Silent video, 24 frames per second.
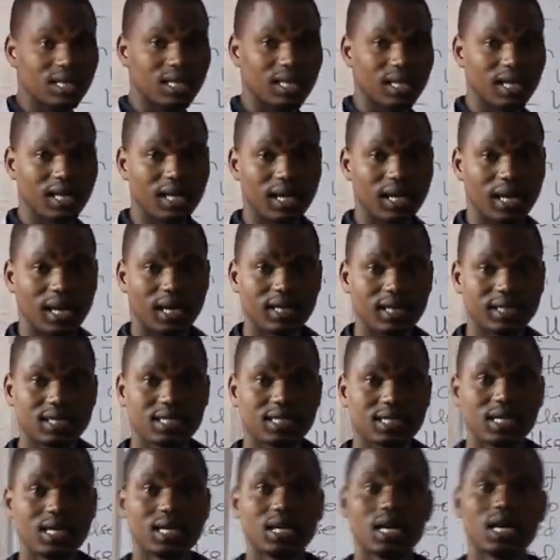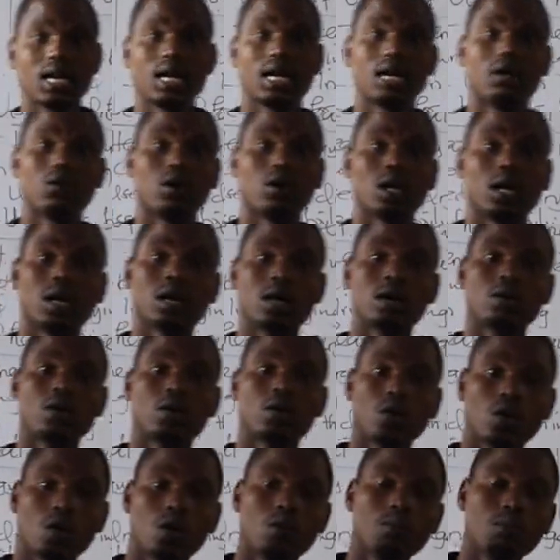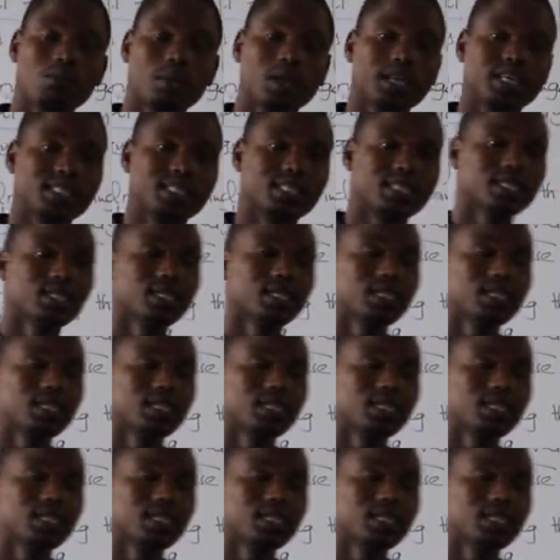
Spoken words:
there at our home place.